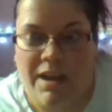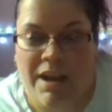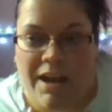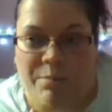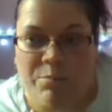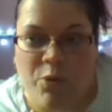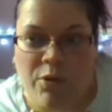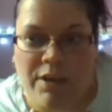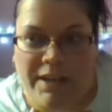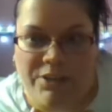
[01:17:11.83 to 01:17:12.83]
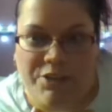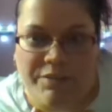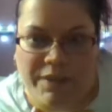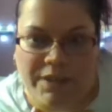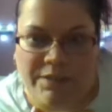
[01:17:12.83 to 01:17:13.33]
I'm more
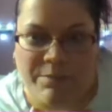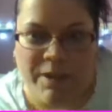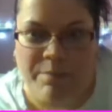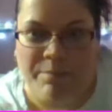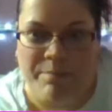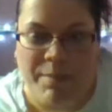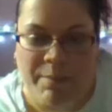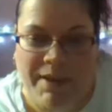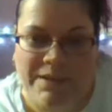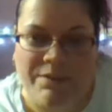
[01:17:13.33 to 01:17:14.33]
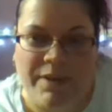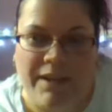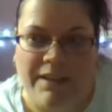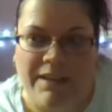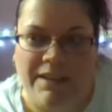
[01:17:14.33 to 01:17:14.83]
introvert. My best
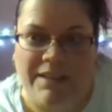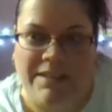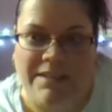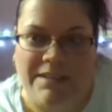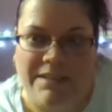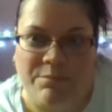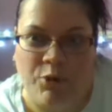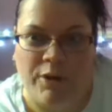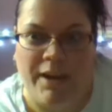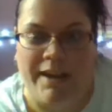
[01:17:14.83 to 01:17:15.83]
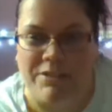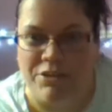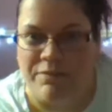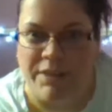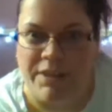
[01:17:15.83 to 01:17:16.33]
friend is more
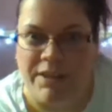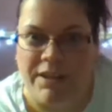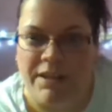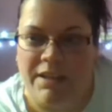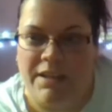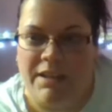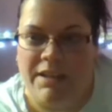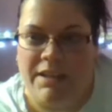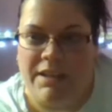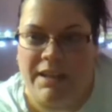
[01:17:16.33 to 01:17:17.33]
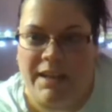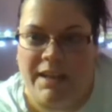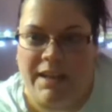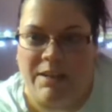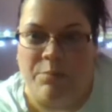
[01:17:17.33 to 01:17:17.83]
extrovert,
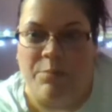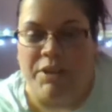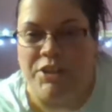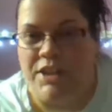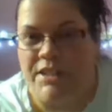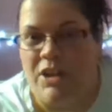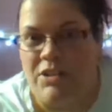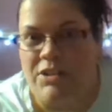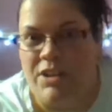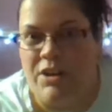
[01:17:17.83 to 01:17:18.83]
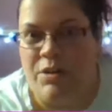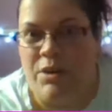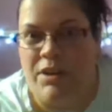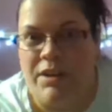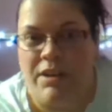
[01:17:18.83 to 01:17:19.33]
and but she's
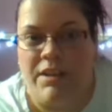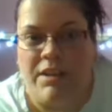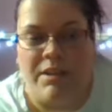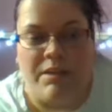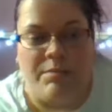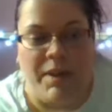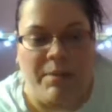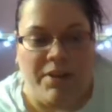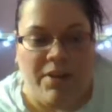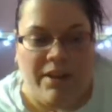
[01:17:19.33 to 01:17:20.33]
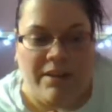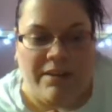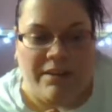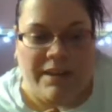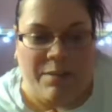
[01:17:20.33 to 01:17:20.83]
also maybe not
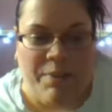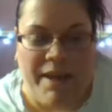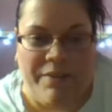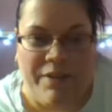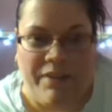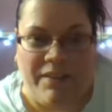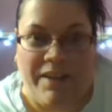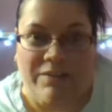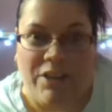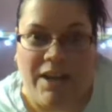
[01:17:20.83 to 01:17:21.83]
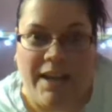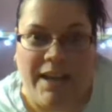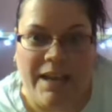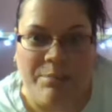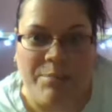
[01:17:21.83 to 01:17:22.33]
empath on the level I
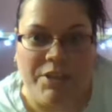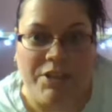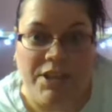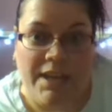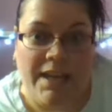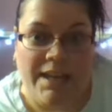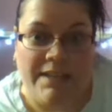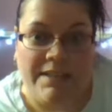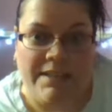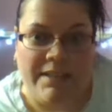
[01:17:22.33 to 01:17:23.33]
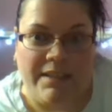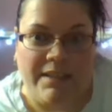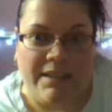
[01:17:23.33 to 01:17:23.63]
am, but she's